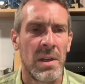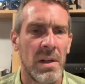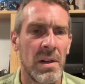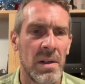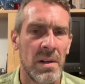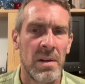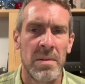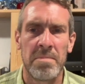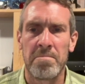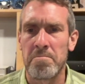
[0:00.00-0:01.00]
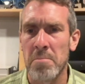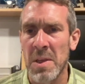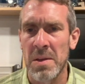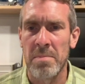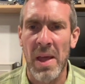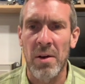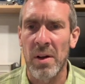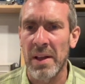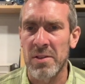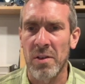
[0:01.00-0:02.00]
the battery
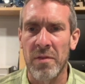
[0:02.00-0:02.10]
electric